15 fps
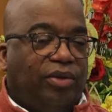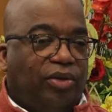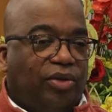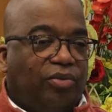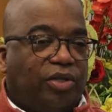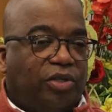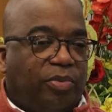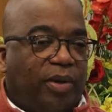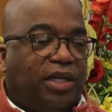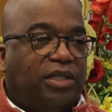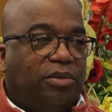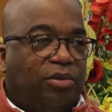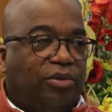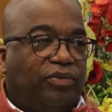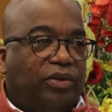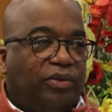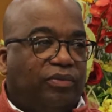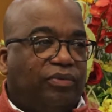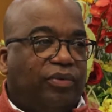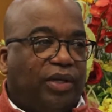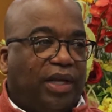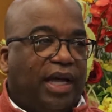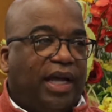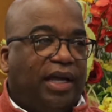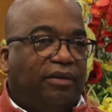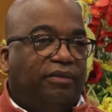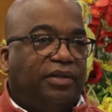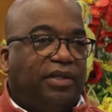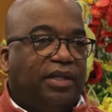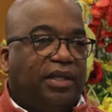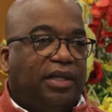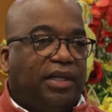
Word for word: you're responsible for, for lives.